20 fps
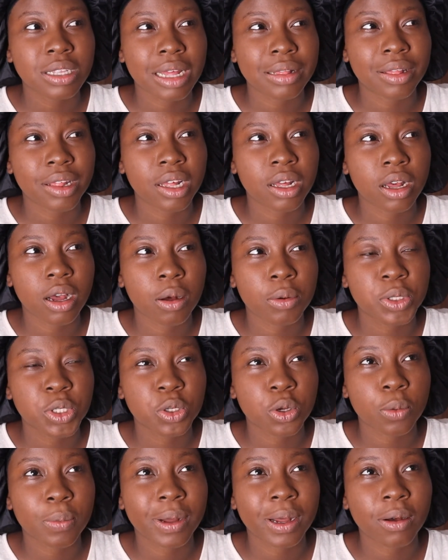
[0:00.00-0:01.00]
I think
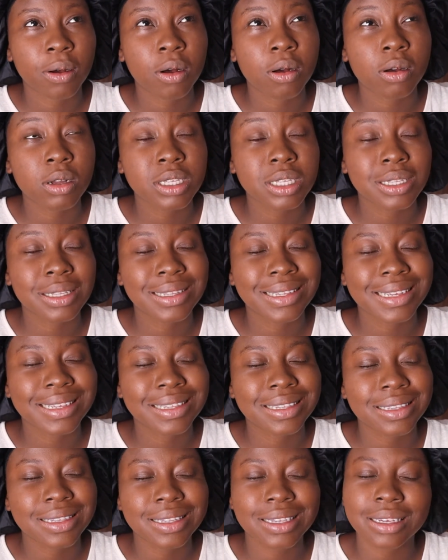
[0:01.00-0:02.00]
August
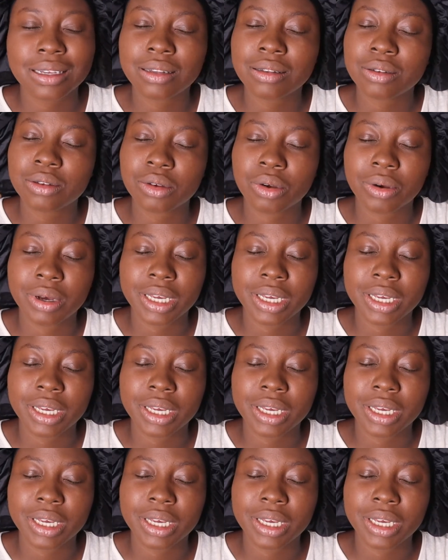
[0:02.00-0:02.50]
16th,